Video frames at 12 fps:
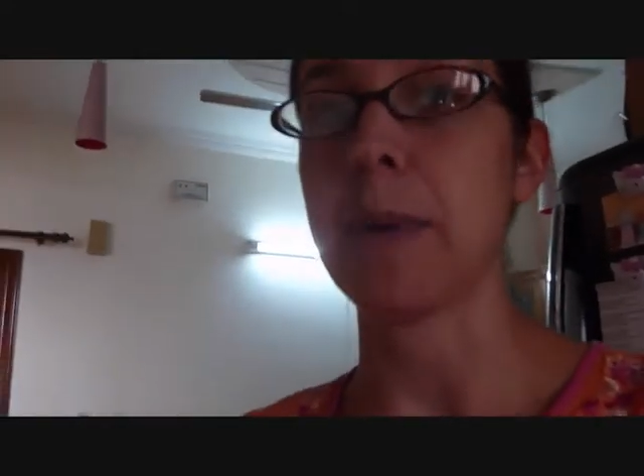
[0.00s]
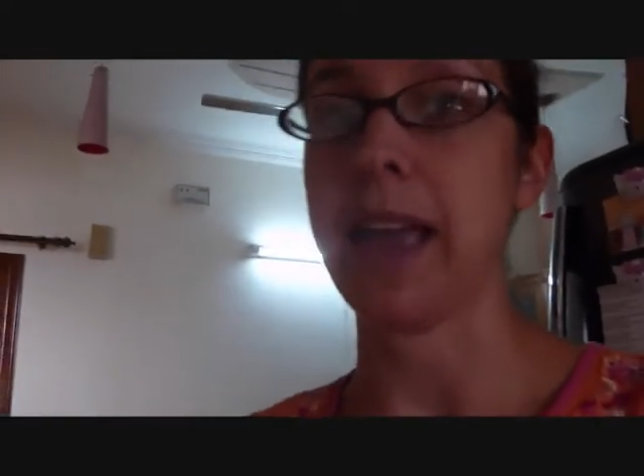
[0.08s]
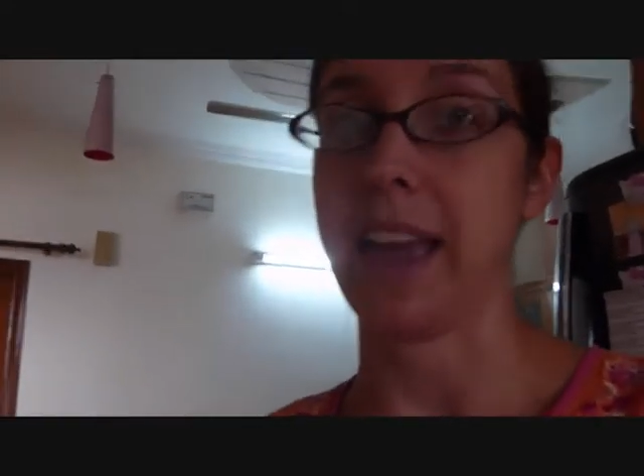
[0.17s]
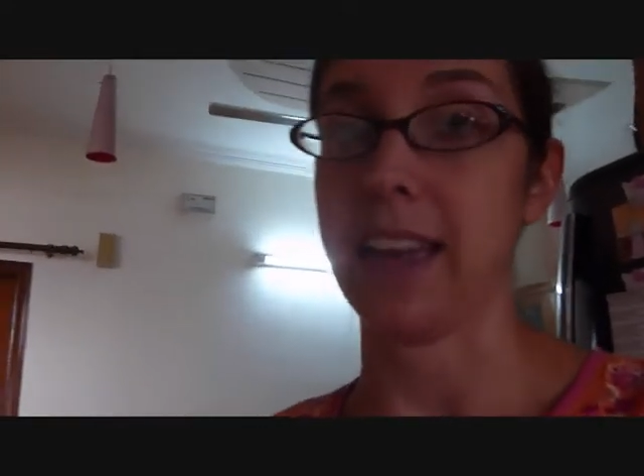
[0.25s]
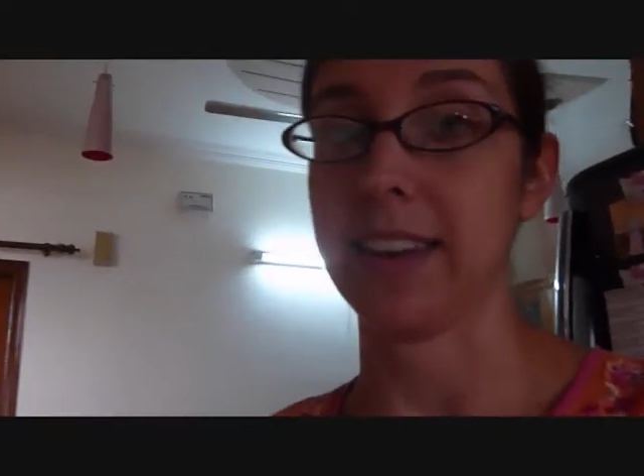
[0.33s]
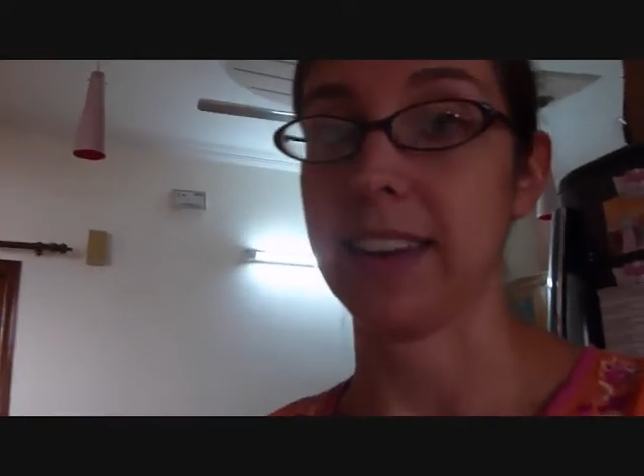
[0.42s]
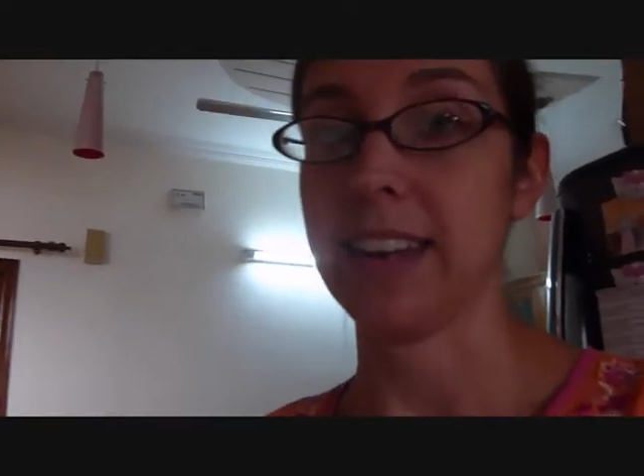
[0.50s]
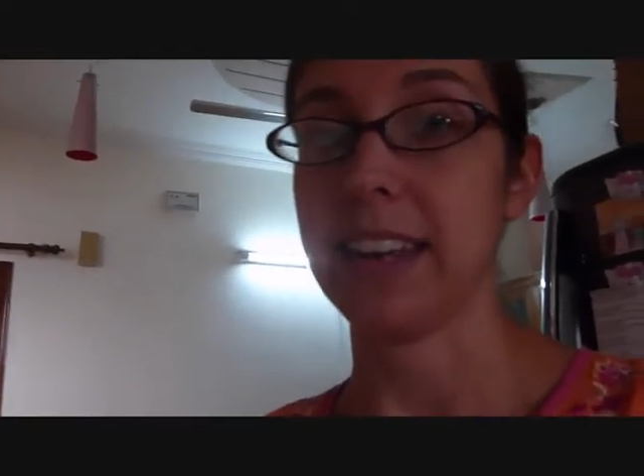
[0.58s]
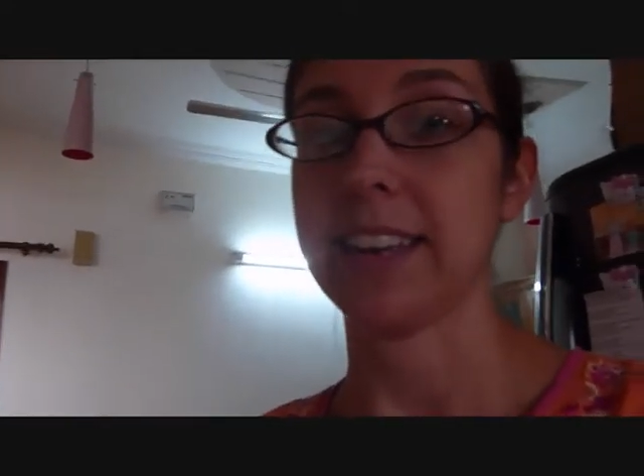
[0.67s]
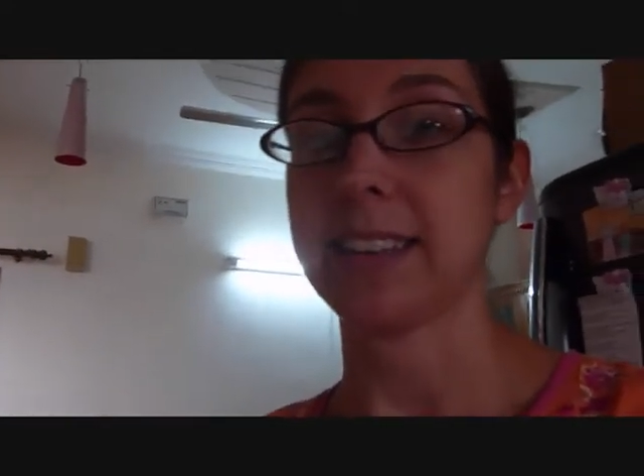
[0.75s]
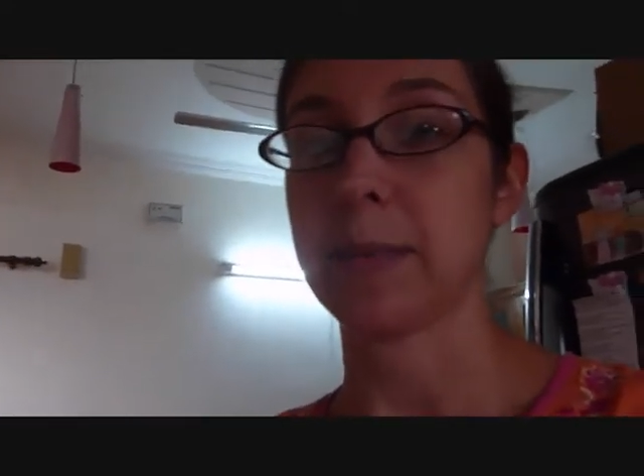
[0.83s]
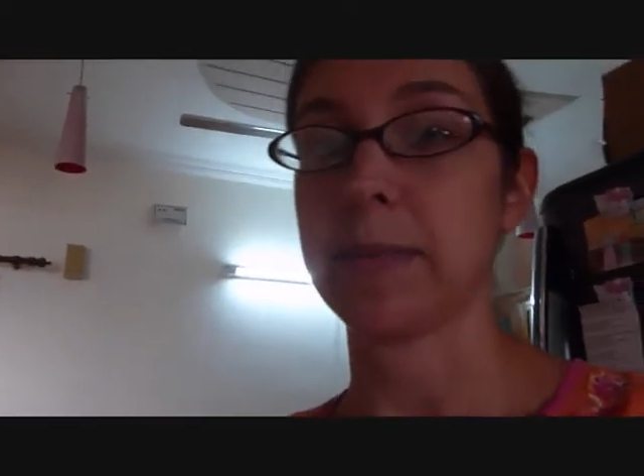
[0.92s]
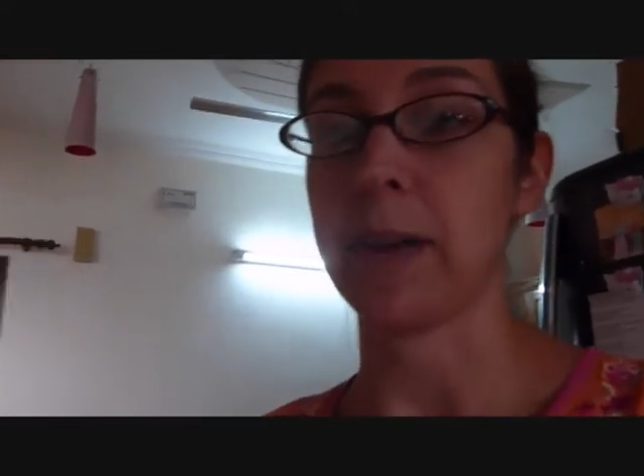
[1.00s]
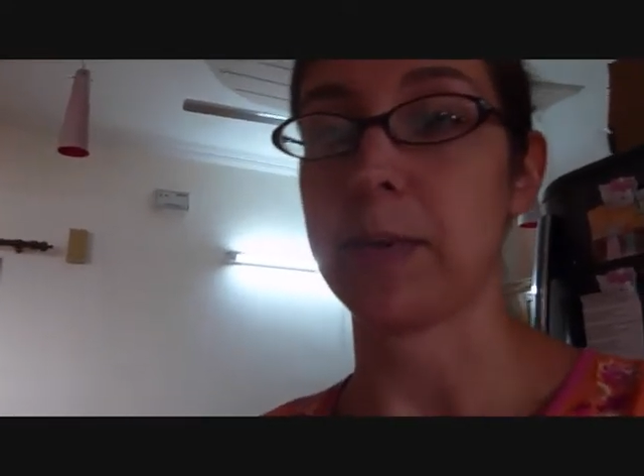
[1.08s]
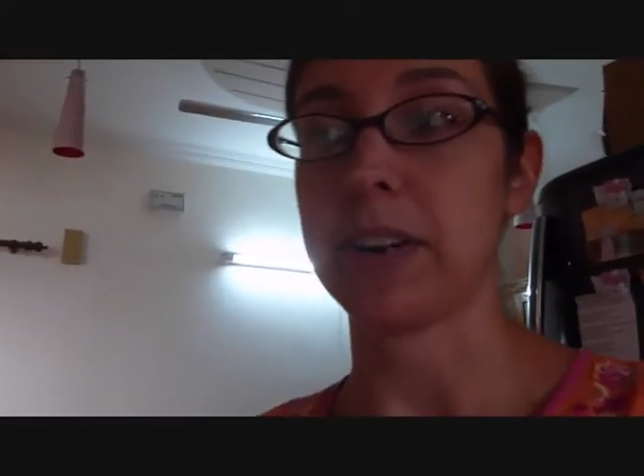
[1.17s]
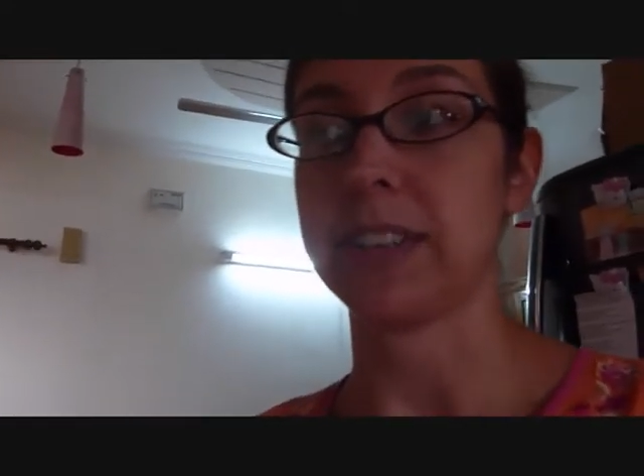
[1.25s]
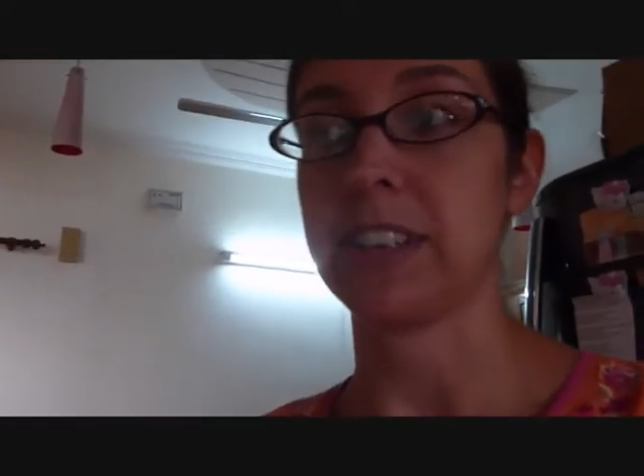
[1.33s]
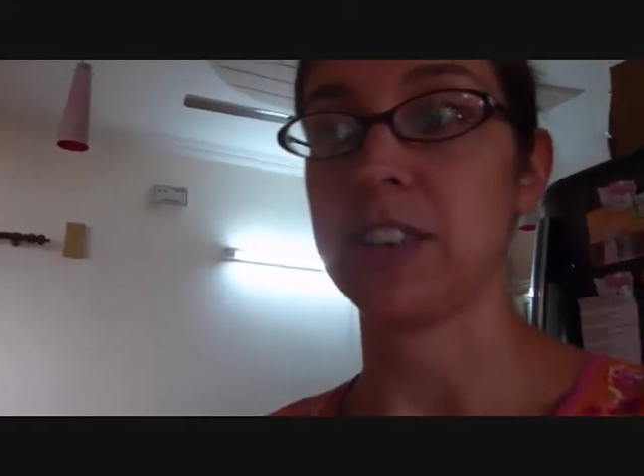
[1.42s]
pan. Except that when I